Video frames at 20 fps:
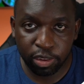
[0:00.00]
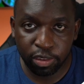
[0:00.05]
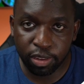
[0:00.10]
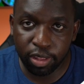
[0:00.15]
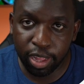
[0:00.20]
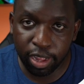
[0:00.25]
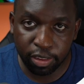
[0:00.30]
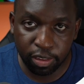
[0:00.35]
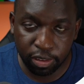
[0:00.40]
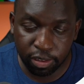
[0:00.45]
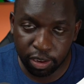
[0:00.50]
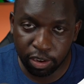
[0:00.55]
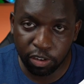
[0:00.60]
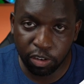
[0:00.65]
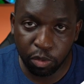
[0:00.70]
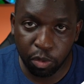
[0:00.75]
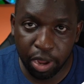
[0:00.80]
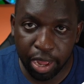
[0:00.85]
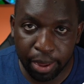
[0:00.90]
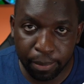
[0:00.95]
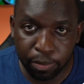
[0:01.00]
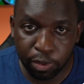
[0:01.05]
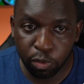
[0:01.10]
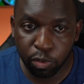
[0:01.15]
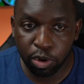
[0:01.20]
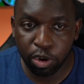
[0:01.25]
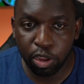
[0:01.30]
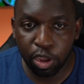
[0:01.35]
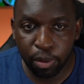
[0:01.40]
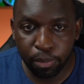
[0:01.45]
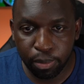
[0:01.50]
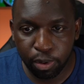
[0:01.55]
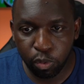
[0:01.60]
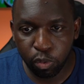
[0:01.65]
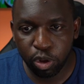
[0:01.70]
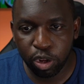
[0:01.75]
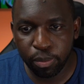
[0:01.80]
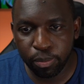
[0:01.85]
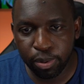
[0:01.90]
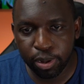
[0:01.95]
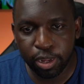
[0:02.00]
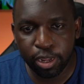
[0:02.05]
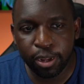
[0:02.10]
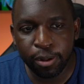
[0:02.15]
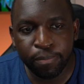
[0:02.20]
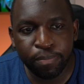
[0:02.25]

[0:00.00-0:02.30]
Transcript: So that's essentially what happens when you open a workbook.